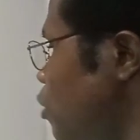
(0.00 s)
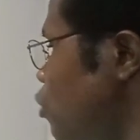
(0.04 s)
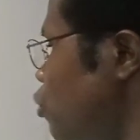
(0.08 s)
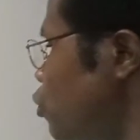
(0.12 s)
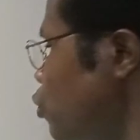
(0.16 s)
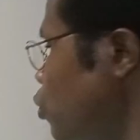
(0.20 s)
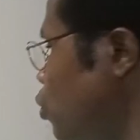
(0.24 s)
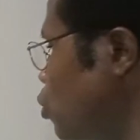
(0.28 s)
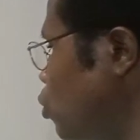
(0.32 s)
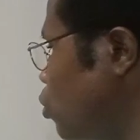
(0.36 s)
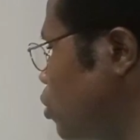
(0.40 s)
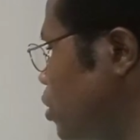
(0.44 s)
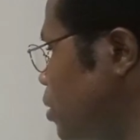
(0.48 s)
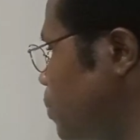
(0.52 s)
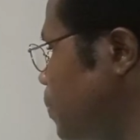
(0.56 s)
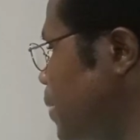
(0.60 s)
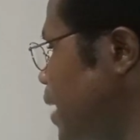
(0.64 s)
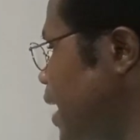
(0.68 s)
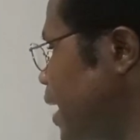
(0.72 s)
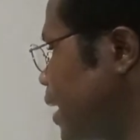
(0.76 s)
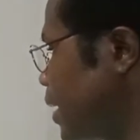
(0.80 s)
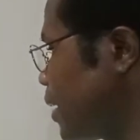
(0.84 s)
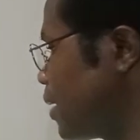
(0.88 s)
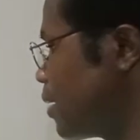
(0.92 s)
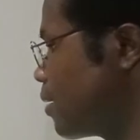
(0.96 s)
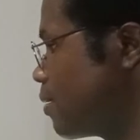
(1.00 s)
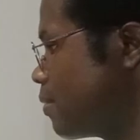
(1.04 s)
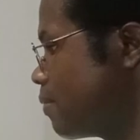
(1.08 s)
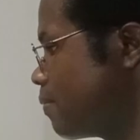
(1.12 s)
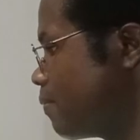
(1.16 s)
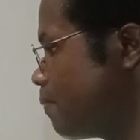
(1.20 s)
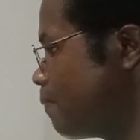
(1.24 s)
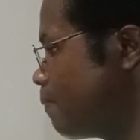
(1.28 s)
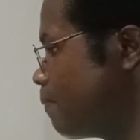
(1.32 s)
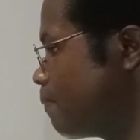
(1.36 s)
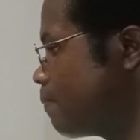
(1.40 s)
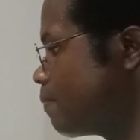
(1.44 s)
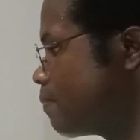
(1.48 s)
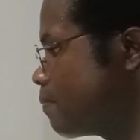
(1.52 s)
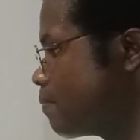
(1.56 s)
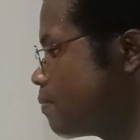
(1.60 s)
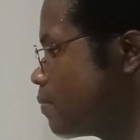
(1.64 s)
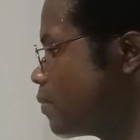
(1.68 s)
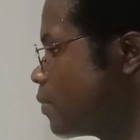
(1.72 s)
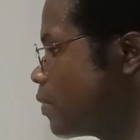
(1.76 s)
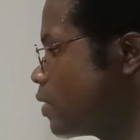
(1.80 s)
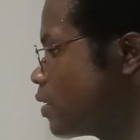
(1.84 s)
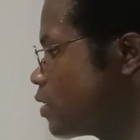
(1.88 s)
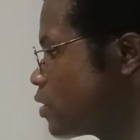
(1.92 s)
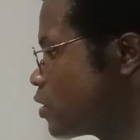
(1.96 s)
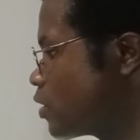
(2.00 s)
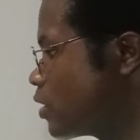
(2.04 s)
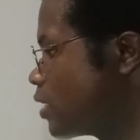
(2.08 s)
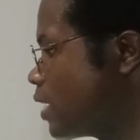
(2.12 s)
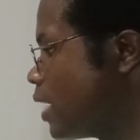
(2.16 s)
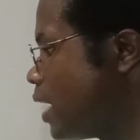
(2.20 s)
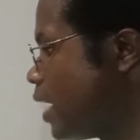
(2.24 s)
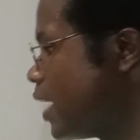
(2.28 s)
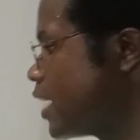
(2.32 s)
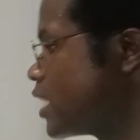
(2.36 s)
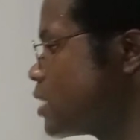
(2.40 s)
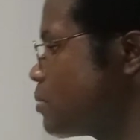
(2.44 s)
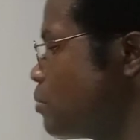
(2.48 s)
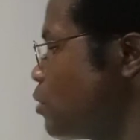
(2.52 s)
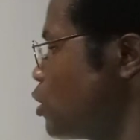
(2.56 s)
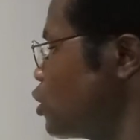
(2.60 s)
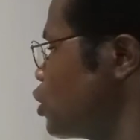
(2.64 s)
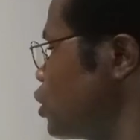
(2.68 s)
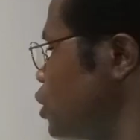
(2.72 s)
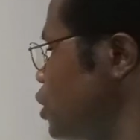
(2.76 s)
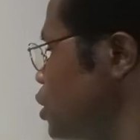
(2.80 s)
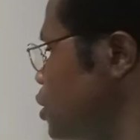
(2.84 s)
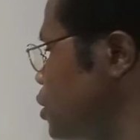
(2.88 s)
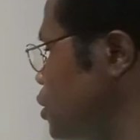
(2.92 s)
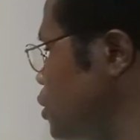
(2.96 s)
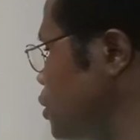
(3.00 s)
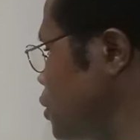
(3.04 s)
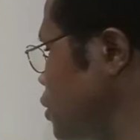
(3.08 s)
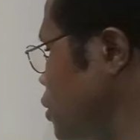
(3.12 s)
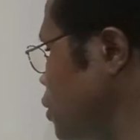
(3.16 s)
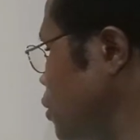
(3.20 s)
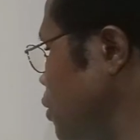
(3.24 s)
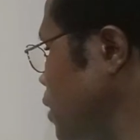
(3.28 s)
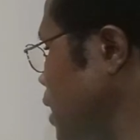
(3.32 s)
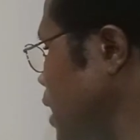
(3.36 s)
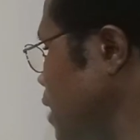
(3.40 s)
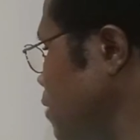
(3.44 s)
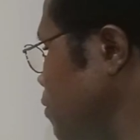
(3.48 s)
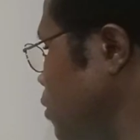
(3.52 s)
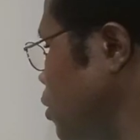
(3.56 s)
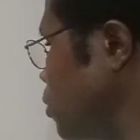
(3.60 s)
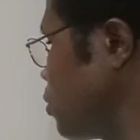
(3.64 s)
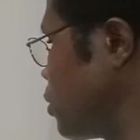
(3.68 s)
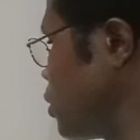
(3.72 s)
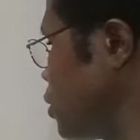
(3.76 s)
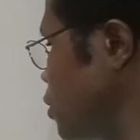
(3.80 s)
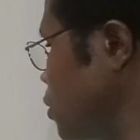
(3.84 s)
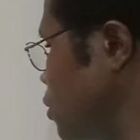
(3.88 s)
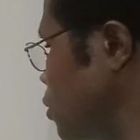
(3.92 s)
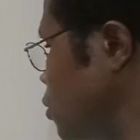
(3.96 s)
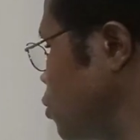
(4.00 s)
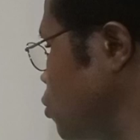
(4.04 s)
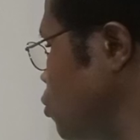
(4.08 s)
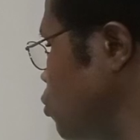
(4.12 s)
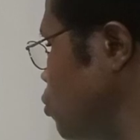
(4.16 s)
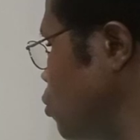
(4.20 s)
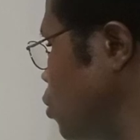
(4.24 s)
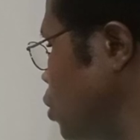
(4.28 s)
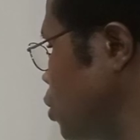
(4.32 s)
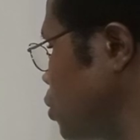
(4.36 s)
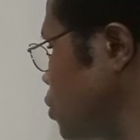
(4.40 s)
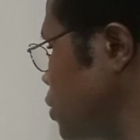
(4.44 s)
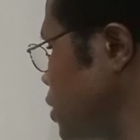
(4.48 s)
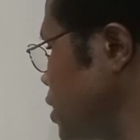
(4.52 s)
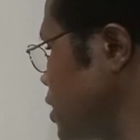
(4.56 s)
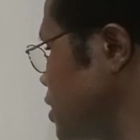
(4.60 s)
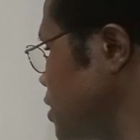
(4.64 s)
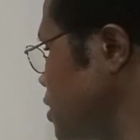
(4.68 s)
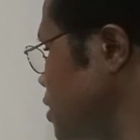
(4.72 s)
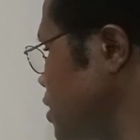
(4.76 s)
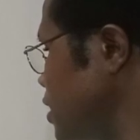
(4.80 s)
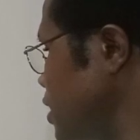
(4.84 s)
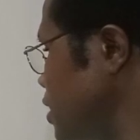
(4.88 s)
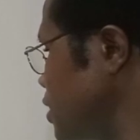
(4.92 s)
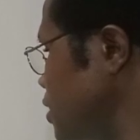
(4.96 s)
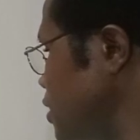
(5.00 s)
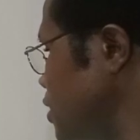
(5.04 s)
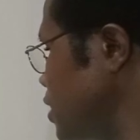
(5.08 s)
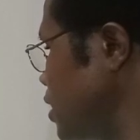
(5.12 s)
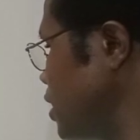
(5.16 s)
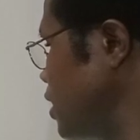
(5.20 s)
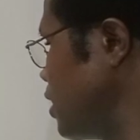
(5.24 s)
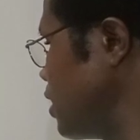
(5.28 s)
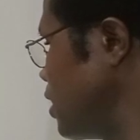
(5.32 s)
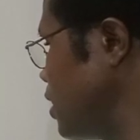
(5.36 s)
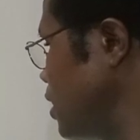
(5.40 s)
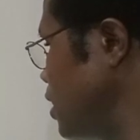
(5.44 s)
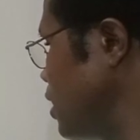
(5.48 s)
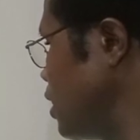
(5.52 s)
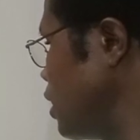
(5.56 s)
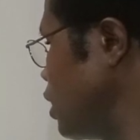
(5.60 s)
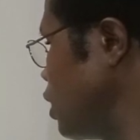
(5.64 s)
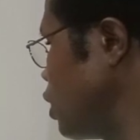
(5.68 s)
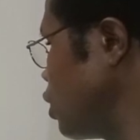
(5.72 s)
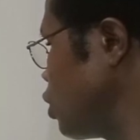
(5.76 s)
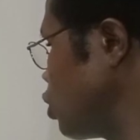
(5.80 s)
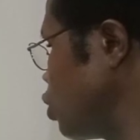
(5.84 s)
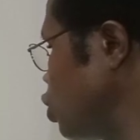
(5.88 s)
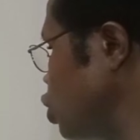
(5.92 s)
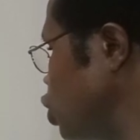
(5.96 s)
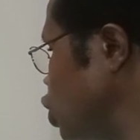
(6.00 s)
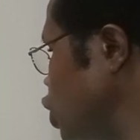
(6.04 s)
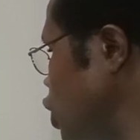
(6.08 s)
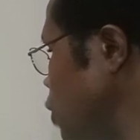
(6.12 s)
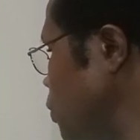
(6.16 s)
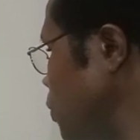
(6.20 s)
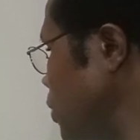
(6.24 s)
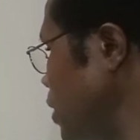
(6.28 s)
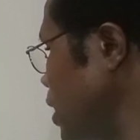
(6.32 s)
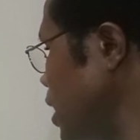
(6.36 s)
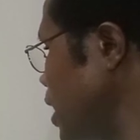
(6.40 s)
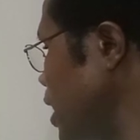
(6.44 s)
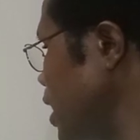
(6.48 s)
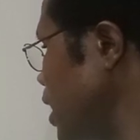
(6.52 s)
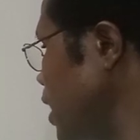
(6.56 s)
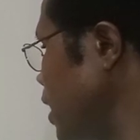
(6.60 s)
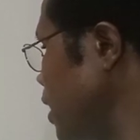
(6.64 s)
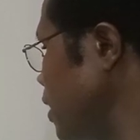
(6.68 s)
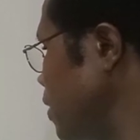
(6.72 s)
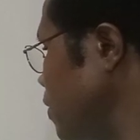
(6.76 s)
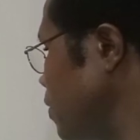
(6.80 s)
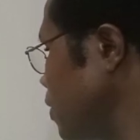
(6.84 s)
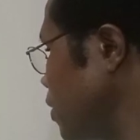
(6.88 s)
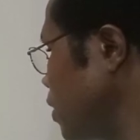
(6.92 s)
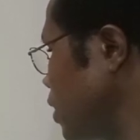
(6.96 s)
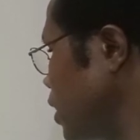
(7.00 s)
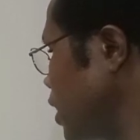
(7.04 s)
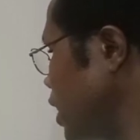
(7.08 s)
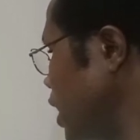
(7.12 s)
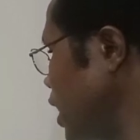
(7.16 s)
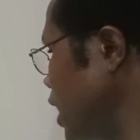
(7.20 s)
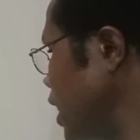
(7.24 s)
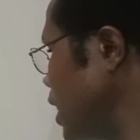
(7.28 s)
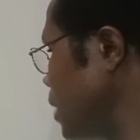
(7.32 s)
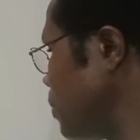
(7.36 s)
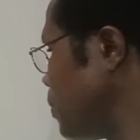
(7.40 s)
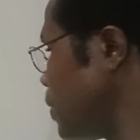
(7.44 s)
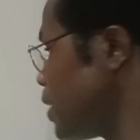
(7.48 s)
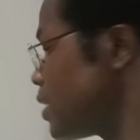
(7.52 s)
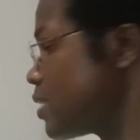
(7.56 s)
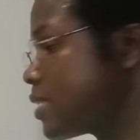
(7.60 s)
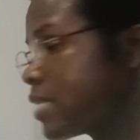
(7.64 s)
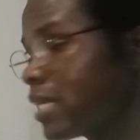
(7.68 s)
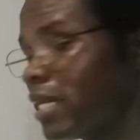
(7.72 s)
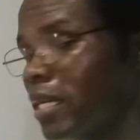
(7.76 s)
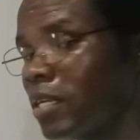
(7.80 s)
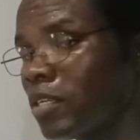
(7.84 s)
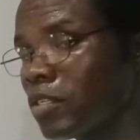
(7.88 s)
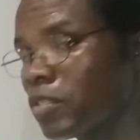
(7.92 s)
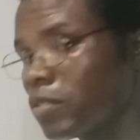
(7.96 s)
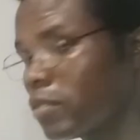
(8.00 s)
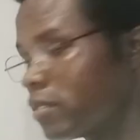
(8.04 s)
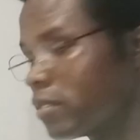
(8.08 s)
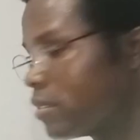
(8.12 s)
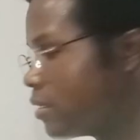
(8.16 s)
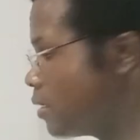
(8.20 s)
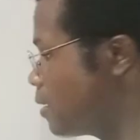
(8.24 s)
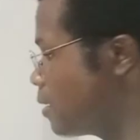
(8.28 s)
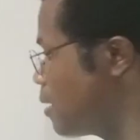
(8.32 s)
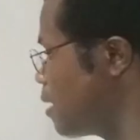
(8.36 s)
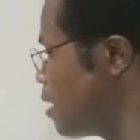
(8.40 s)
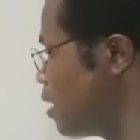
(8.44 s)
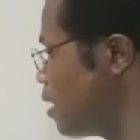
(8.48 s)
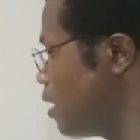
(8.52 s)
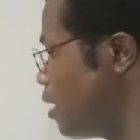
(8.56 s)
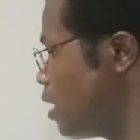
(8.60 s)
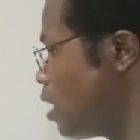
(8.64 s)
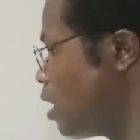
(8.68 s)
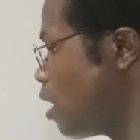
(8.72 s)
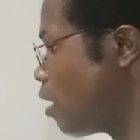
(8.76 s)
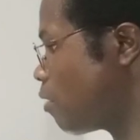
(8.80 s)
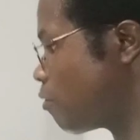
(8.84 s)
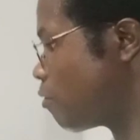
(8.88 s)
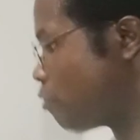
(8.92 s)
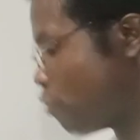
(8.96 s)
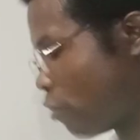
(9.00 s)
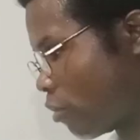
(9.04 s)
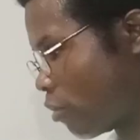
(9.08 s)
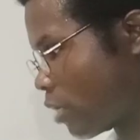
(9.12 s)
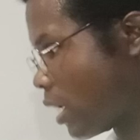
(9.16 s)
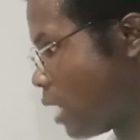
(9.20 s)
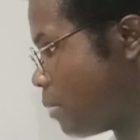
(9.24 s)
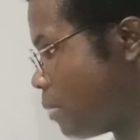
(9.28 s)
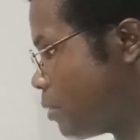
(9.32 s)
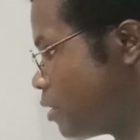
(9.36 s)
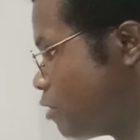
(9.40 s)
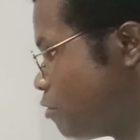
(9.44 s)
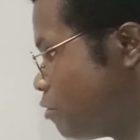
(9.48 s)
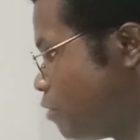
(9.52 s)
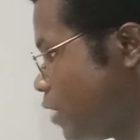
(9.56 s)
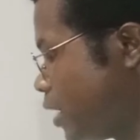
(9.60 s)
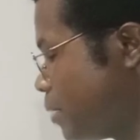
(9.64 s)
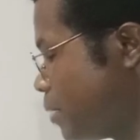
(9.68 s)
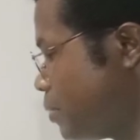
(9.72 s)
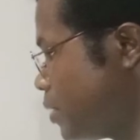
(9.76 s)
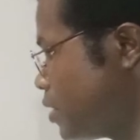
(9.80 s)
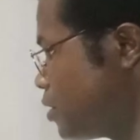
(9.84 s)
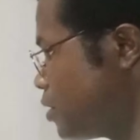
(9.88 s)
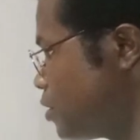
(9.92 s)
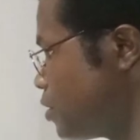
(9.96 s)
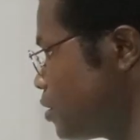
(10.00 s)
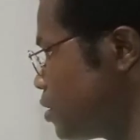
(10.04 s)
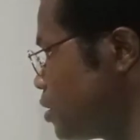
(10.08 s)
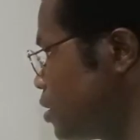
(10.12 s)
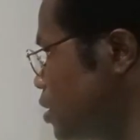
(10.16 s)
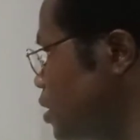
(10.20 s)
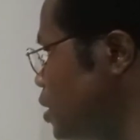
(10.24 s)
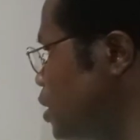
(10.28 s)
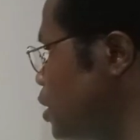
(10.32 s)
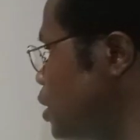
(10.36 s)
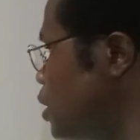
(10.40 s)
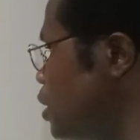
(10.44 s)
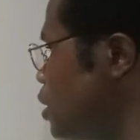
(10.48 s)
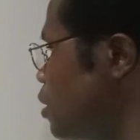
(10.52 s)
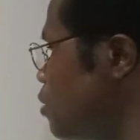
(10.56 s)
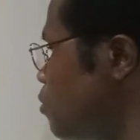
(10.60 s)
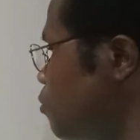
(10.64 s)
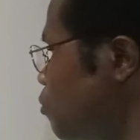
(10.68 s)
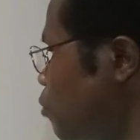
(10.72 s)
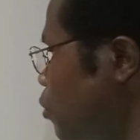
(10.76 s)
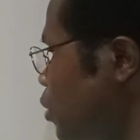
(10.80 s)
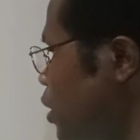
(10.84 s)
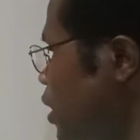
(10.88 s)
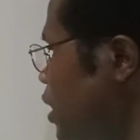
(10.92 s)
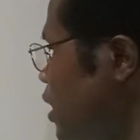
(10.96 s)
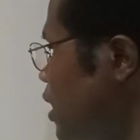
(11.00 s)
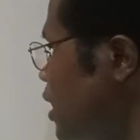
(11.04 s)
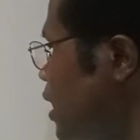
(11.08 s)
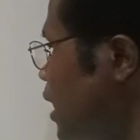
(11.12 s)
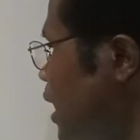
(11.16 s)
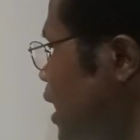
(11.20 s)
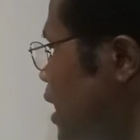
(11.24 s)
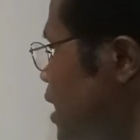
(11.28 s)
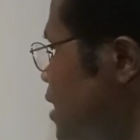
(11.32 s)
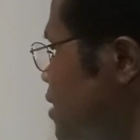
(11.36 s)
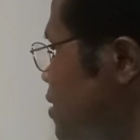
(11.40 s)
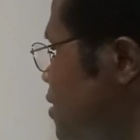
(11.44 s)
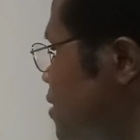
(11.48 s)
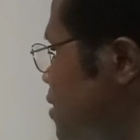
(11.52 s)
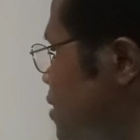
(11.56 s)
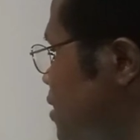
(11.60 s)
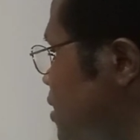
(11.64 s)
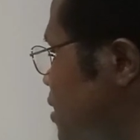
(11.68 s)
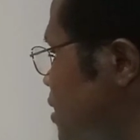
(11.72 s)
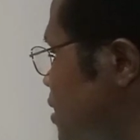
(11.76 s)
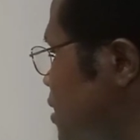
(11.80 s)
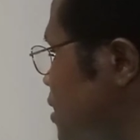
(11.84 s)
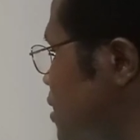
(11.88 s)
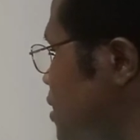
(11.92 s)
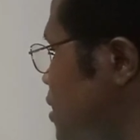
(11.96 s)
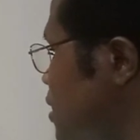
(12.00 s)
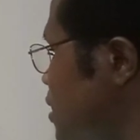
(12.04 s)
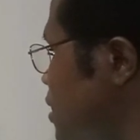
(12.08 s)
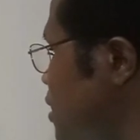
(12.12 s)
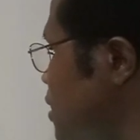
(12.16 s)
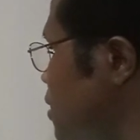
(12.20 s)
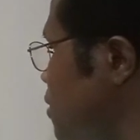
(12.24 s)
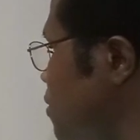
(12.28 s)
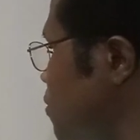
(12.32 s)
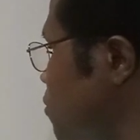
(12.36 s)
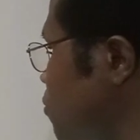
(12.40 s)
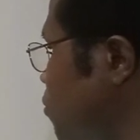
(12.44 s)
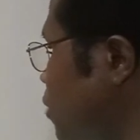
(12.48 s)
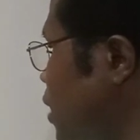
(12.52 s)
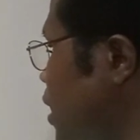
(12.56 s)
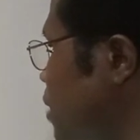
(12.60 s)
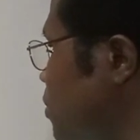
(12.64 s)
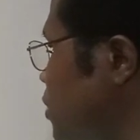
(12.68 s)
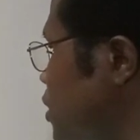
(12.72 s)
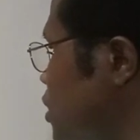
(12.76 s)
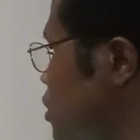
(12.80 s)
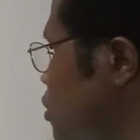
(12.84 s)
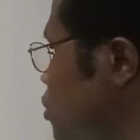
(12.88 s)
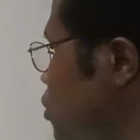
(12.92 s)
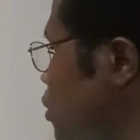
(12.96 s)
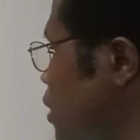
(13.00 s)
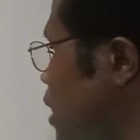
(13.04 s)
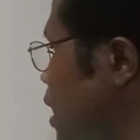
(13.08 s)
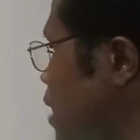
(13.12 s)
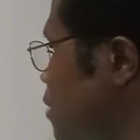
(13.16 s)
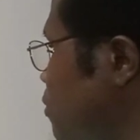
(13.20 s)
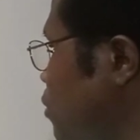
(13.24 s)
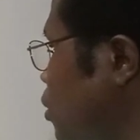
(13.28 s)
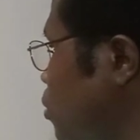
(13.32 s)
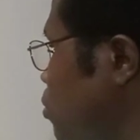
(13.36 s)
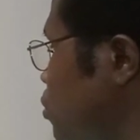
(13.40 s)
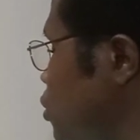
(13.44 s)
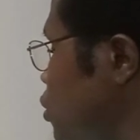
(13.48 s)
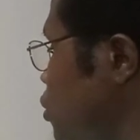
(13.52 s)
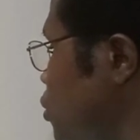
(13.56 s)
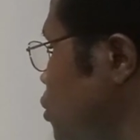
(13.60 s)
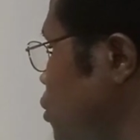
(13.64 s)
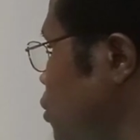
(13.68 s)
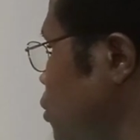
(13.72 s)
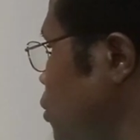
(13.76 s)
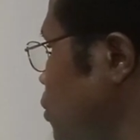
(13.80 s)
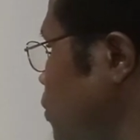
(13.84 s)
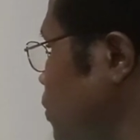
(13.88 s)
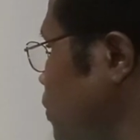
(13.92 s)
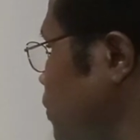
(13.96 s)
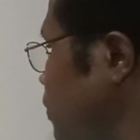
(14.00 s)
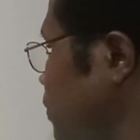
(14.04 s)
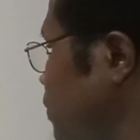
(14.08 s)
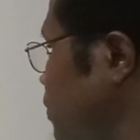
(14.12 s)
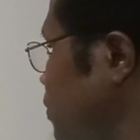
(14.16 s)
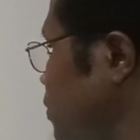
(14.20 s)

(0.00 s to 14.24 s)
rule the pack. So the highest modulus you have up to 260 GPa, gigapascals, for carbon fibers. For E-glass fibers, you have up to